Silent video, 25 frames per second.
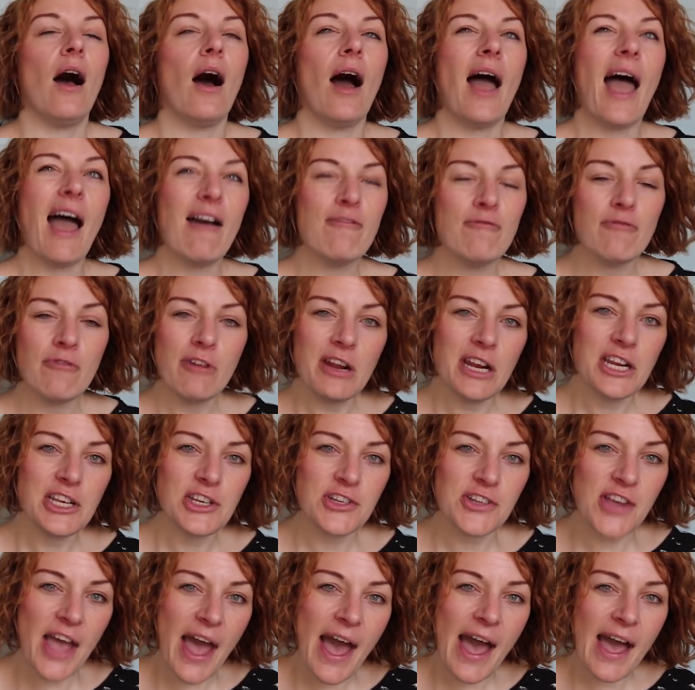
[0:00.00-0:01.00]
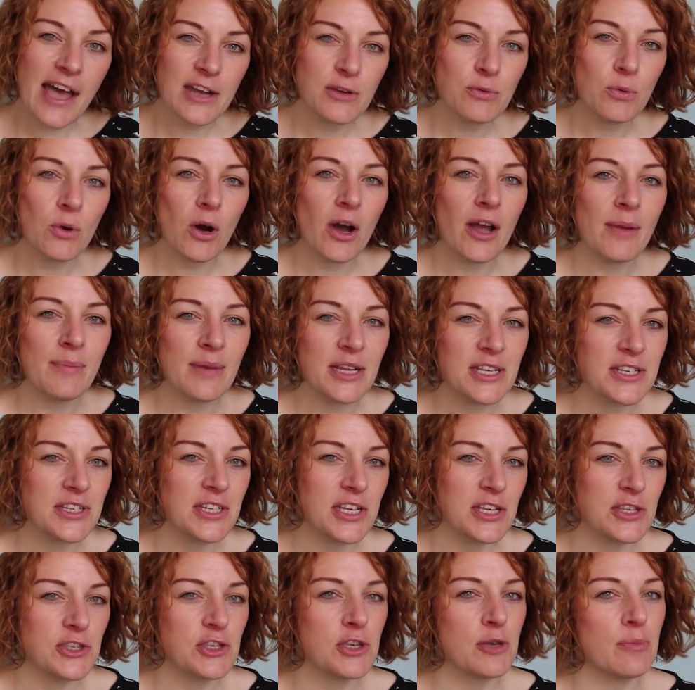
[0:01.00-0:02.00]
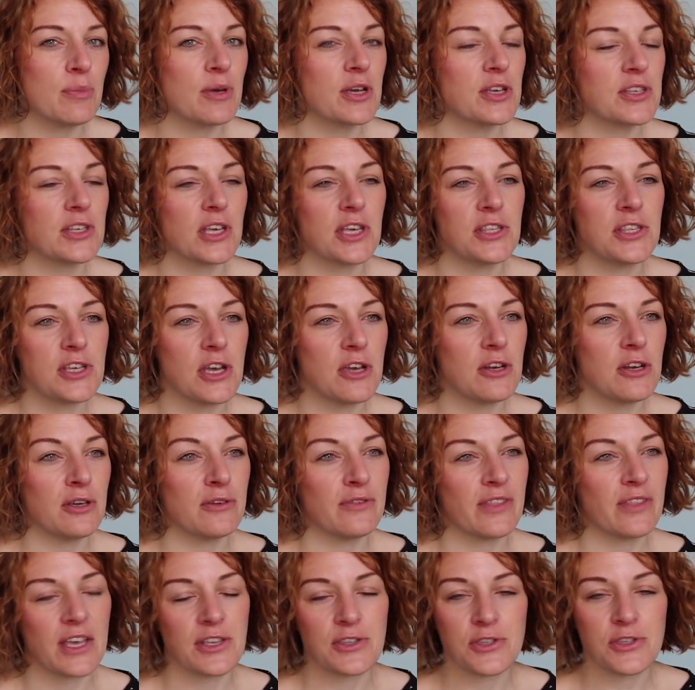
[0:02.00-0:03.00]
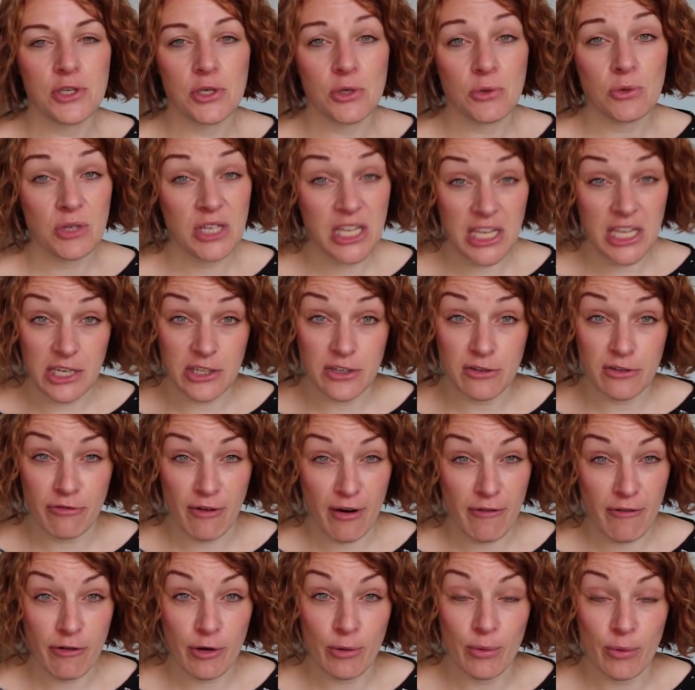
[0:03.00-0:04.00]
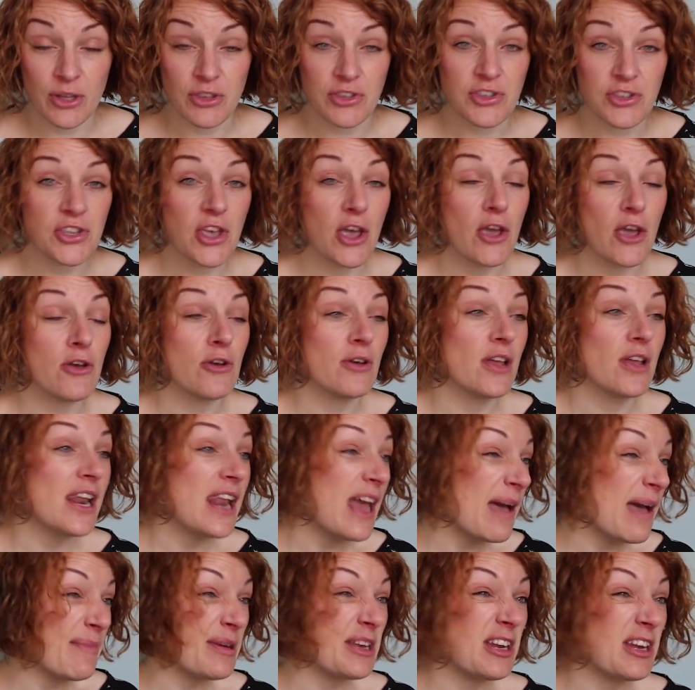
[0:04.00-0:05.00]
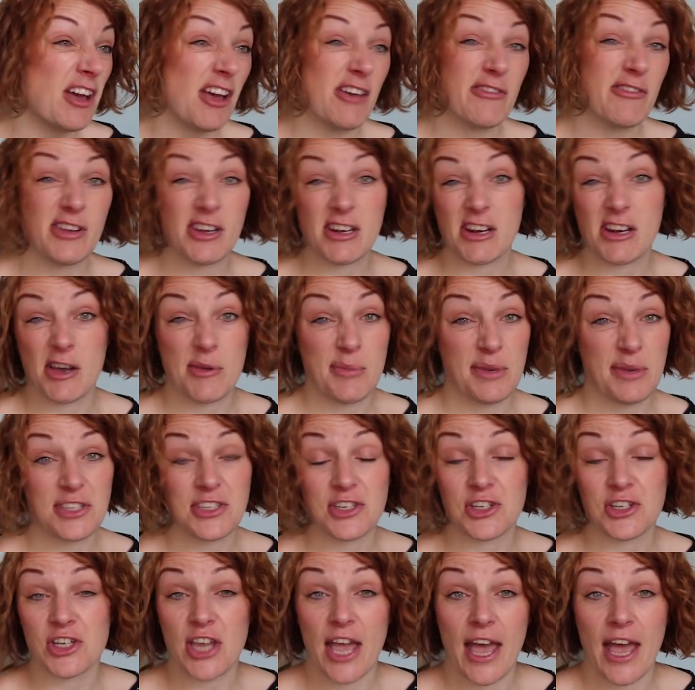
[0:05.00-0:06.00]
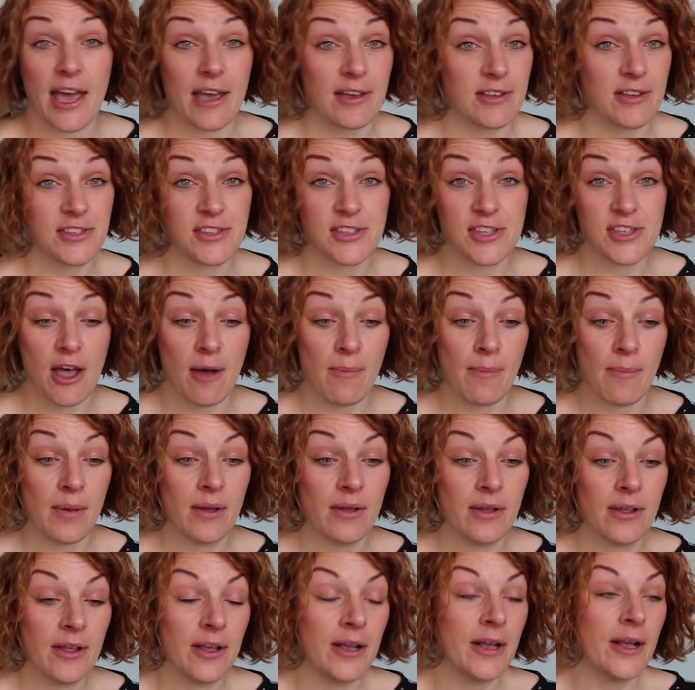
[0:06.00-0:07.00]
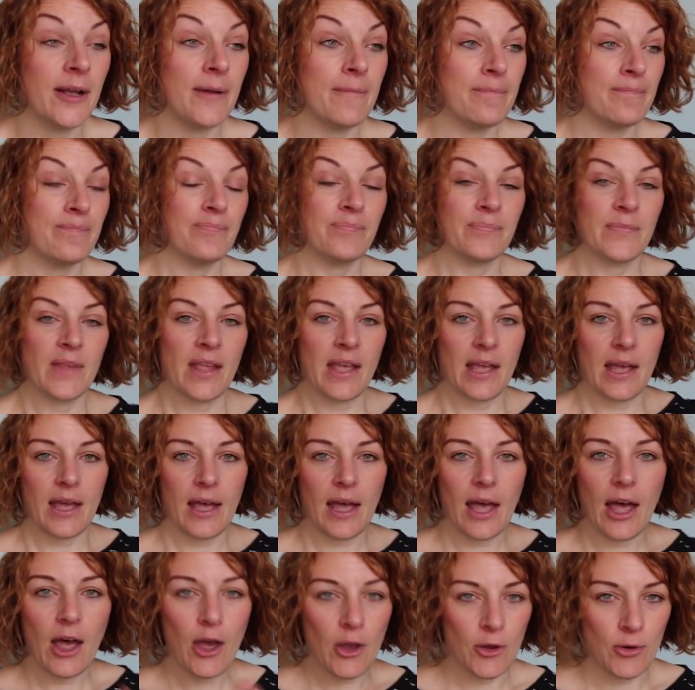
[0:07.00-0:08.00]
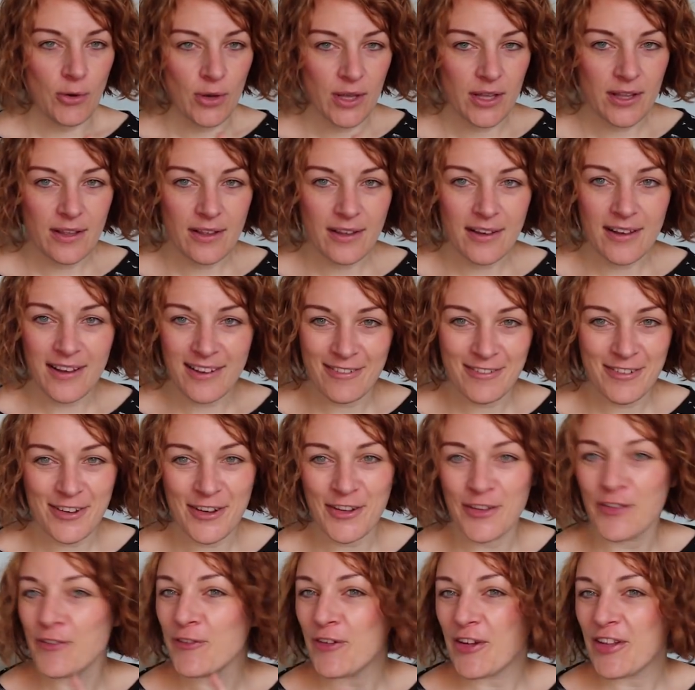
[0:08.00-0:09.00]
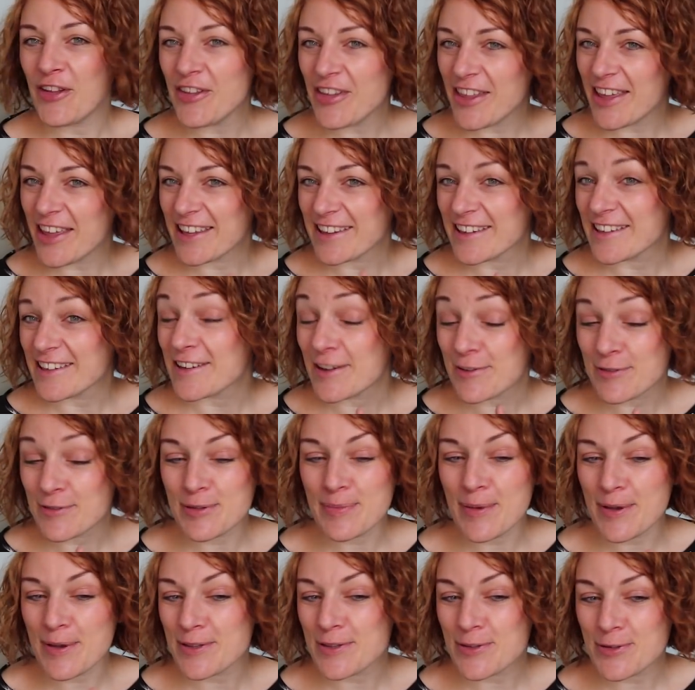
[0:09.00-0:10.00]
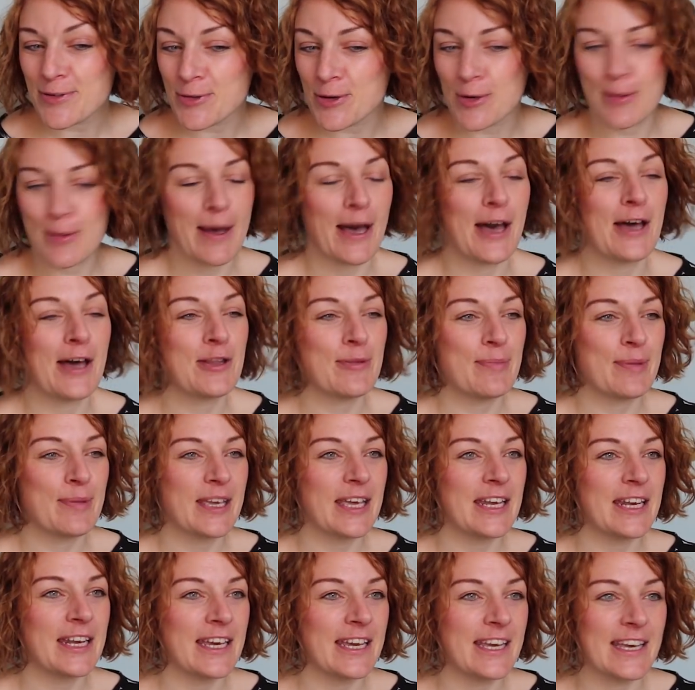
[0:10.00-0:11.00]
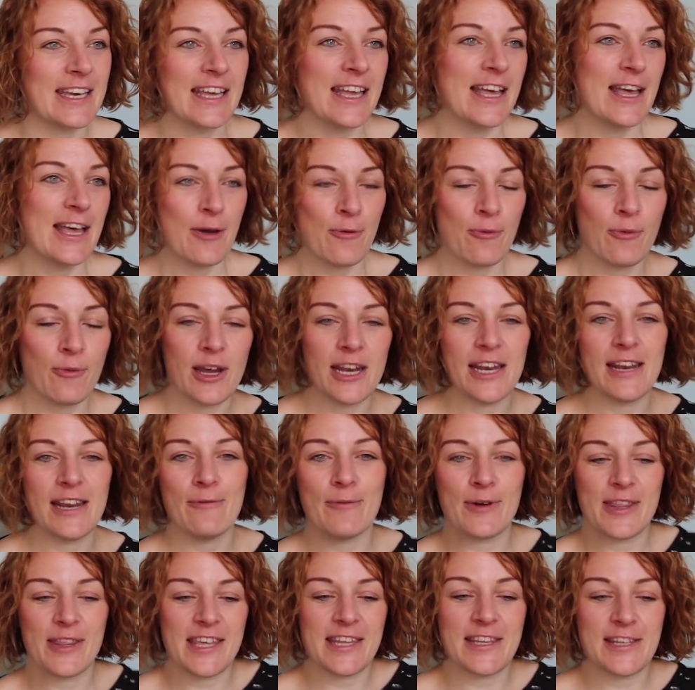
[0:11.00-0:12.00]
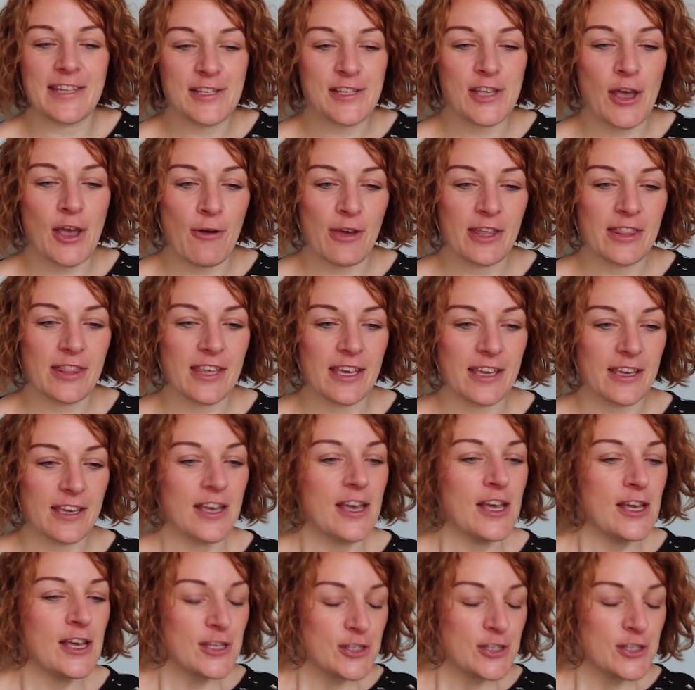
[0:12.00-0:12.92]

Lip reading: I haven't really shared what I'm listening to because I don't know if that's too niche for everyone. So let me know if you'd like me to share some. Oh, I've got one thing that I was supposed to talk about at the beginning within the sewing thing.